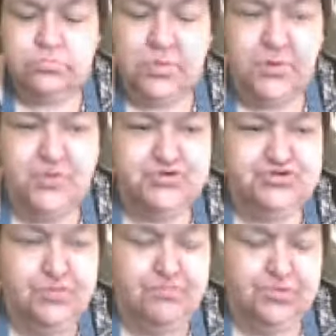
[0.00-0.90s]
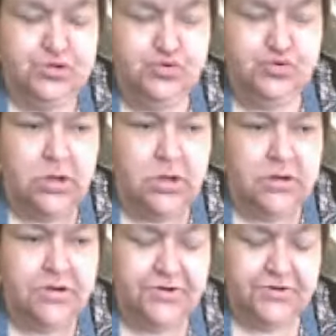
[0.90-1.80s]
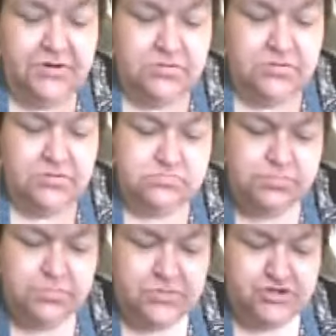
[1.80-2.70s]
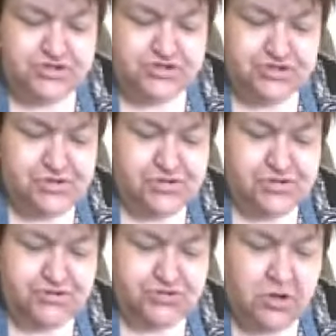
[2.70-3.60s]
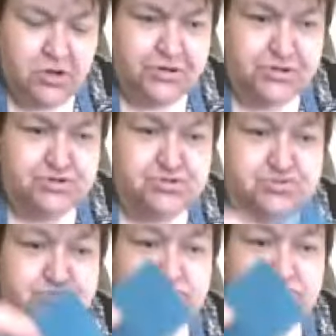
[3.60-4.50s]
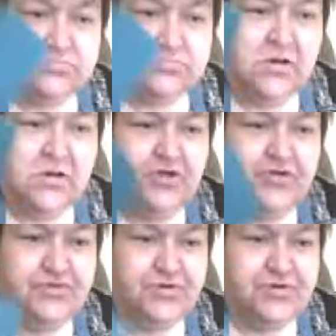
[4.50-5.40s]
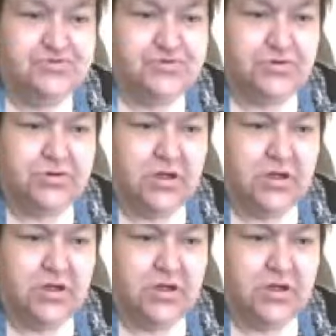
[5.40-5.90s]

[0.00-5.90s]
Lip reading: was a blue card. See these cards? These are